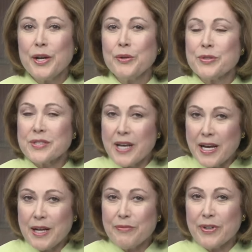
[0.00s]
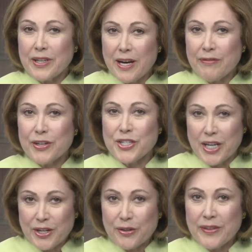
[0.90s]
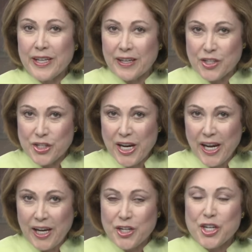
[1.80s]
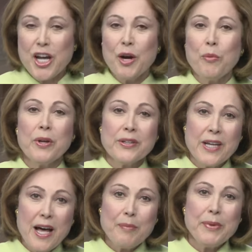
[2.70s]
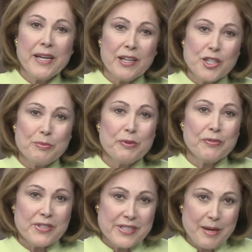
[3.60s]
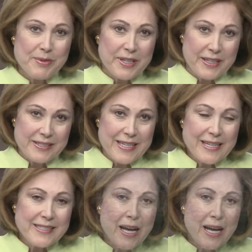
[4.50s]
who sign up for coverage under the exchange will not be eligible for subsidies. That's